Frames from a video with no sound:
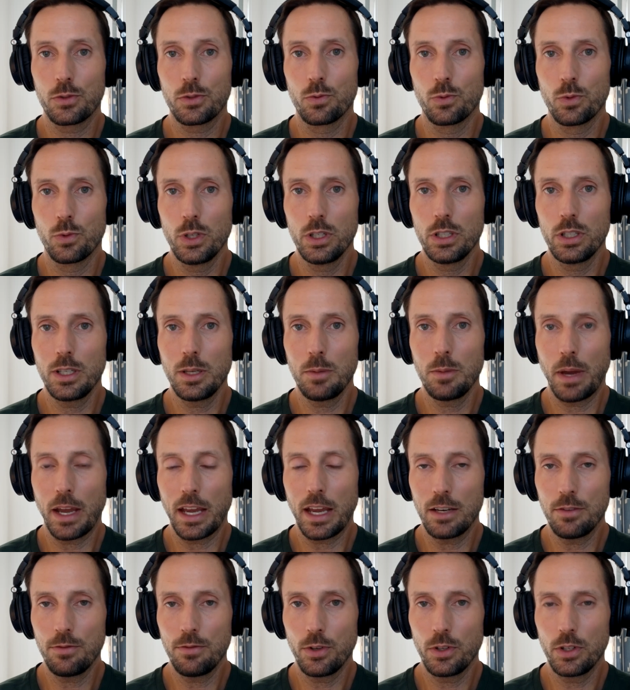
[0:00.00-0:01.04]
really
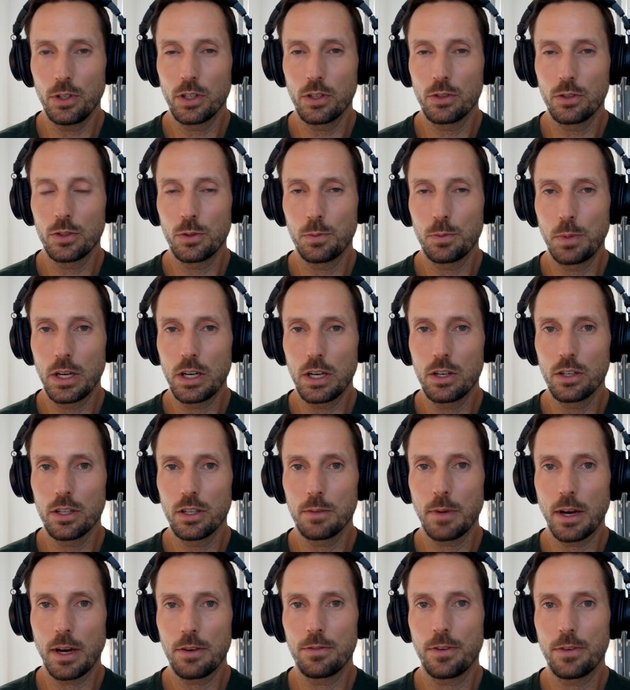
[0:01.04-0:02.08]
painful, and it was bigger than
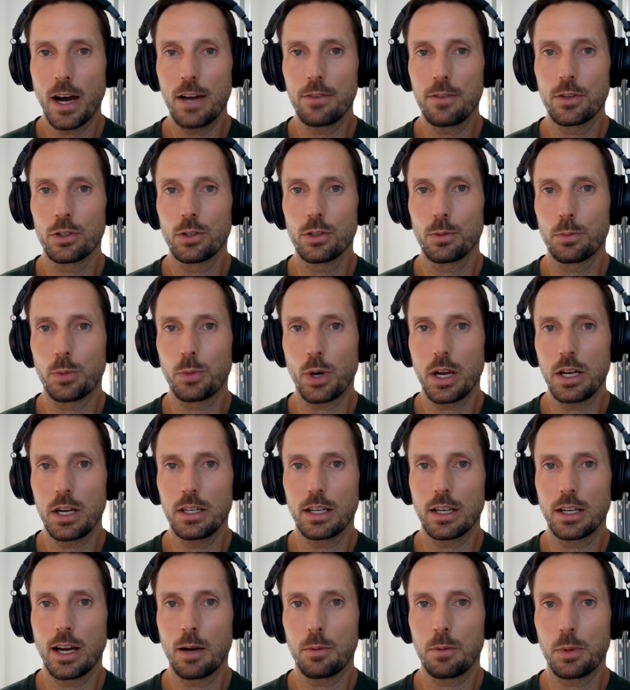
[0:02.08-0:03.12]
my 5-year-old brain to
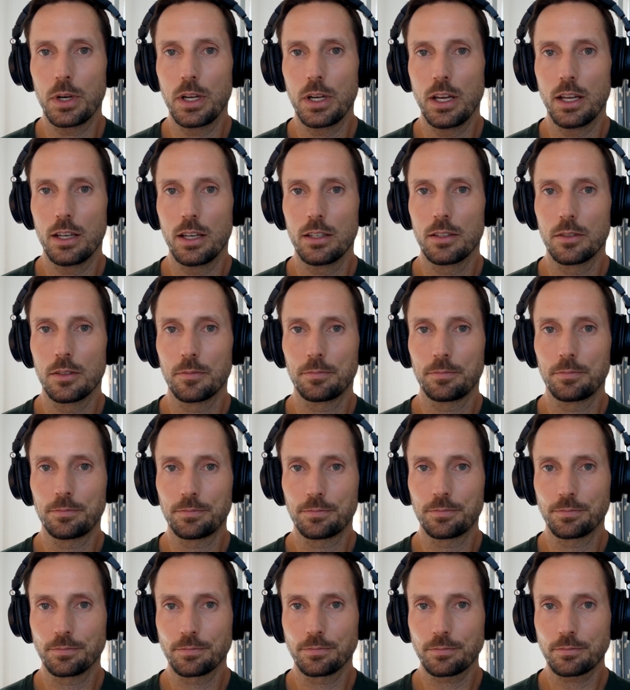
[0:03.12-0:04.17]
comprehend.
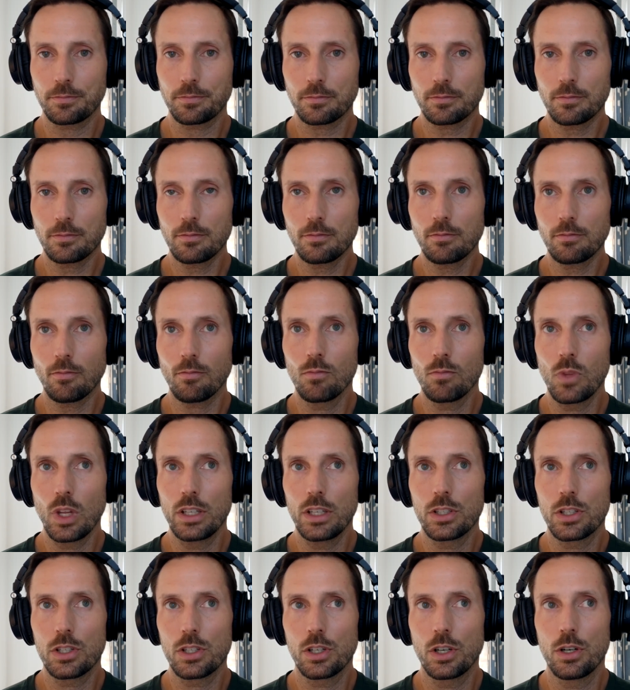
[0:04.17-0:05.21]

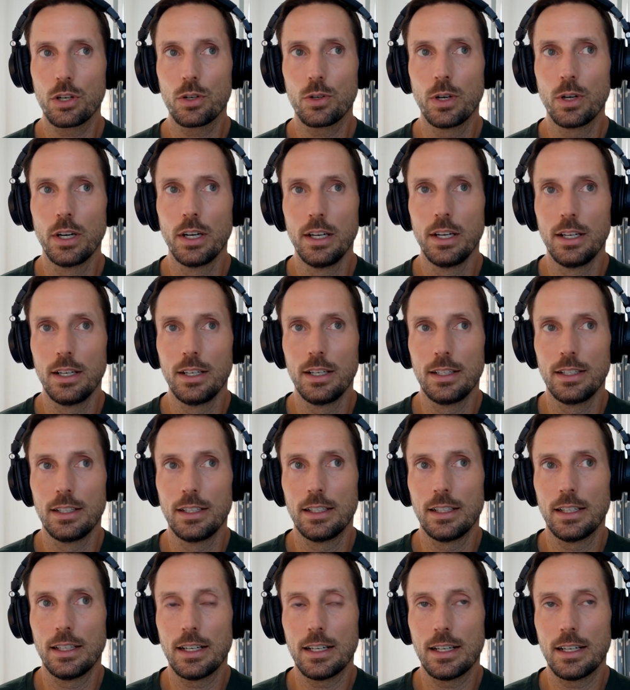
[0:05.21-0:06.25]
And so
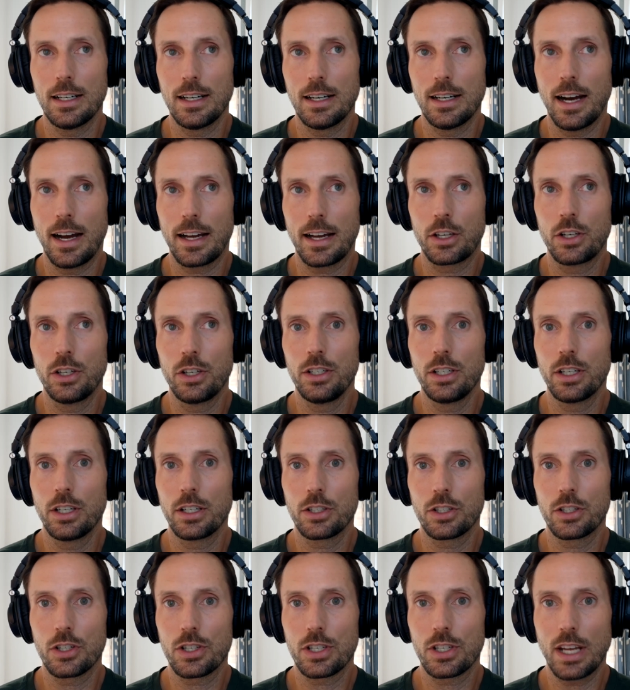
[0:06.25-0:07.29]
I couldn't
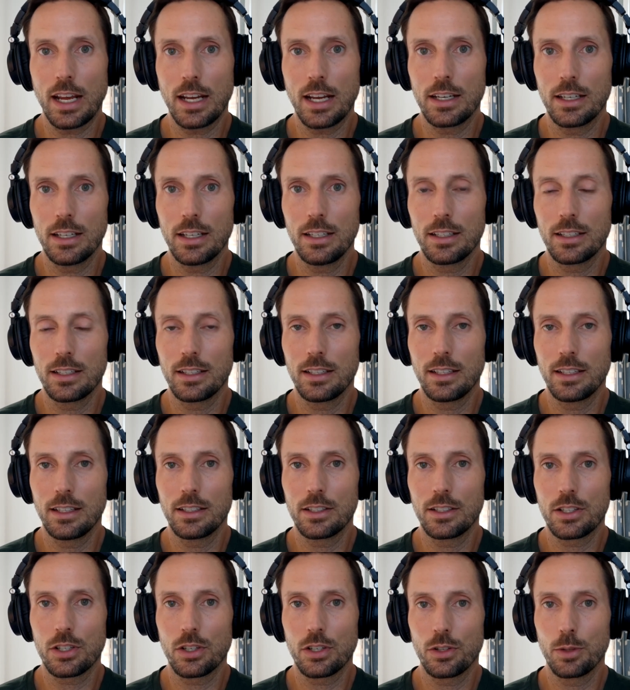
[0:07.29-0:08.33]
understand it.
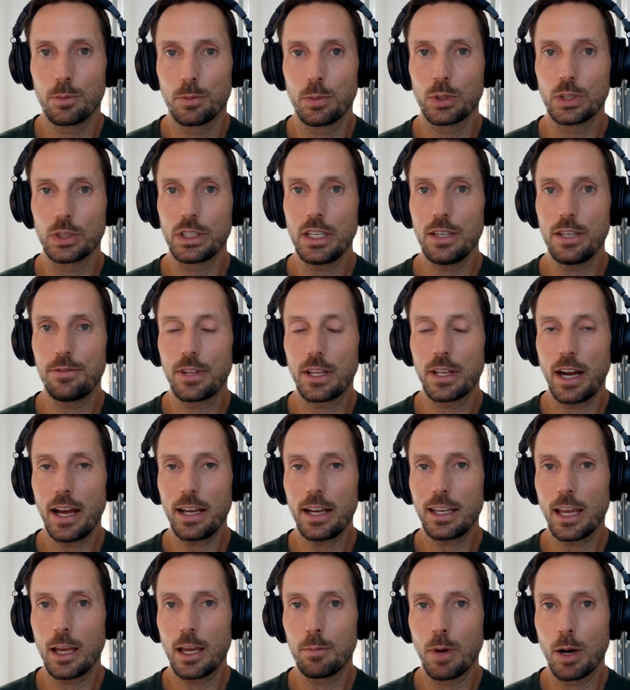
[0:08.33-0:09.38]
And so the belief that I
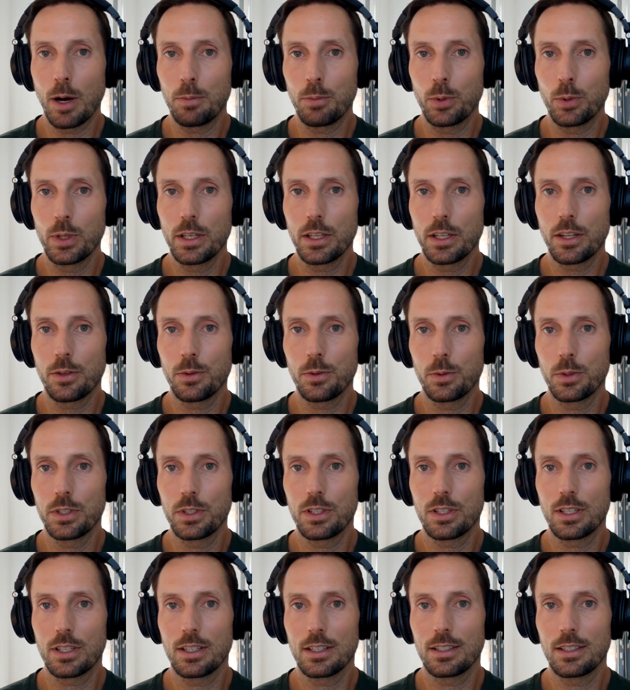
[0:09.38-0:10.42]
came up with
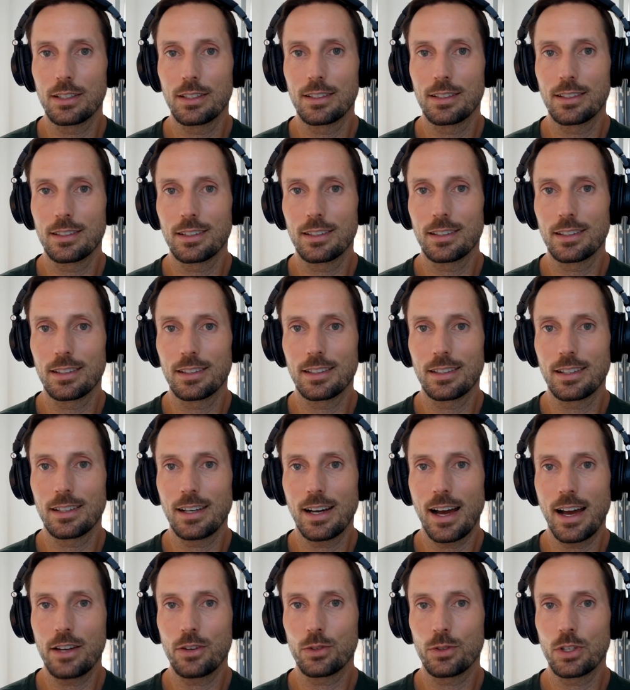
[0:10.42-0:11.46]
was that
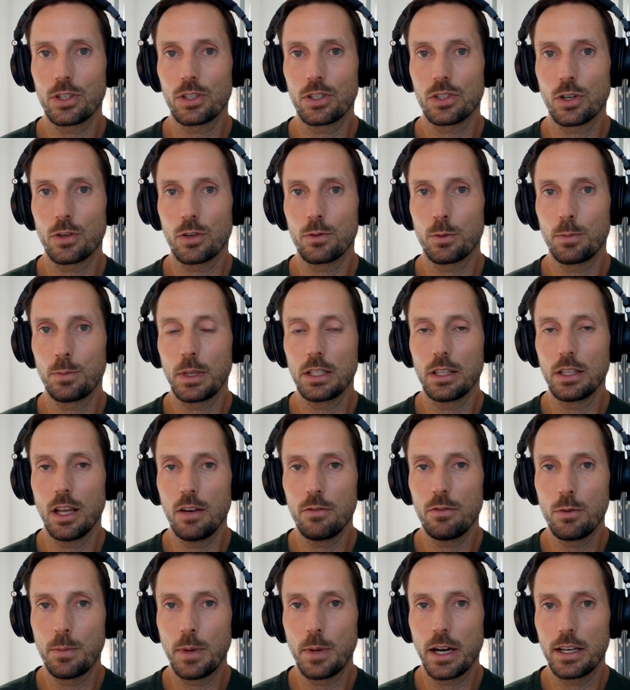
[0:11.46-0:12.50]
I don't deserve to be
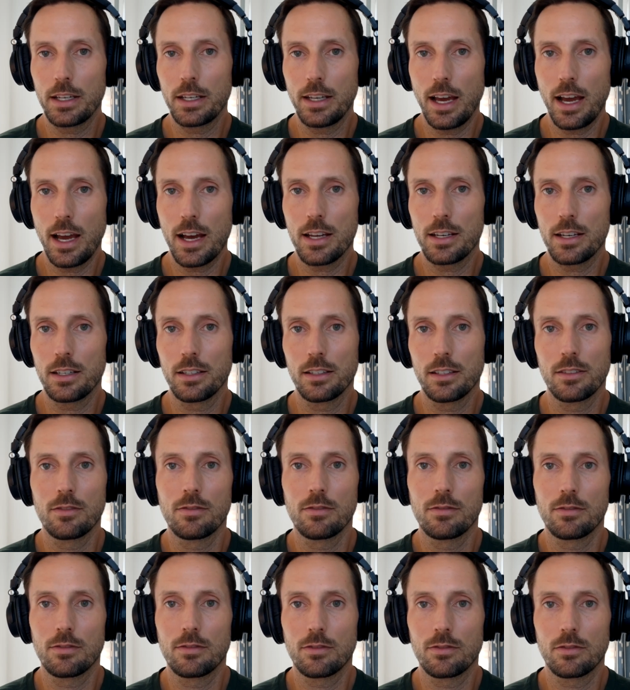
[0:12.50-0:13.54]
loved by a dad.
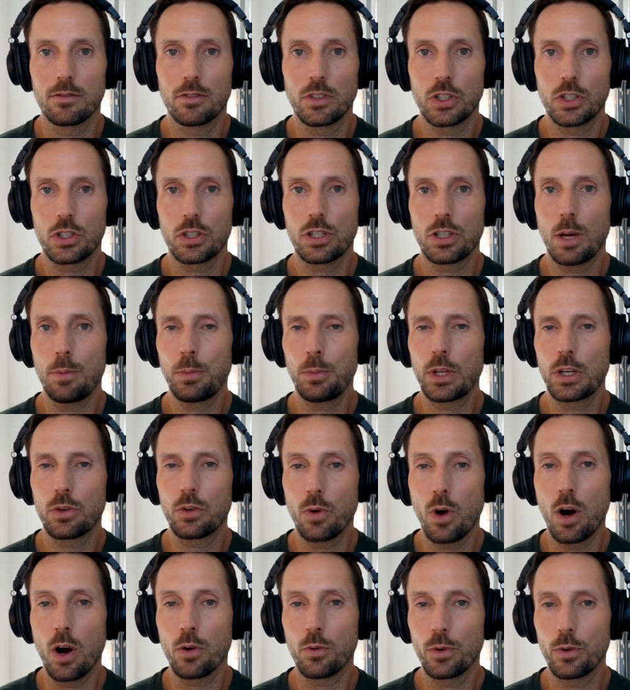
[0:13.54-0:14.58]
There's something
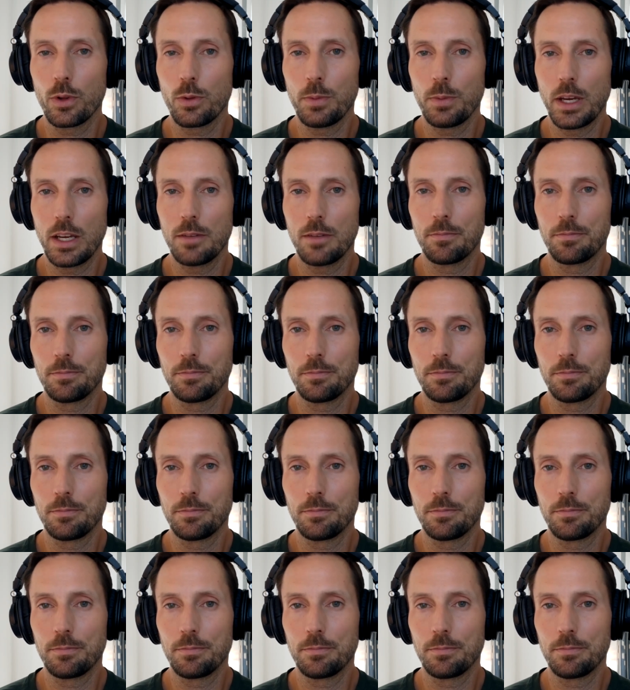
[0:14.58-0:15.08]
wrong with me.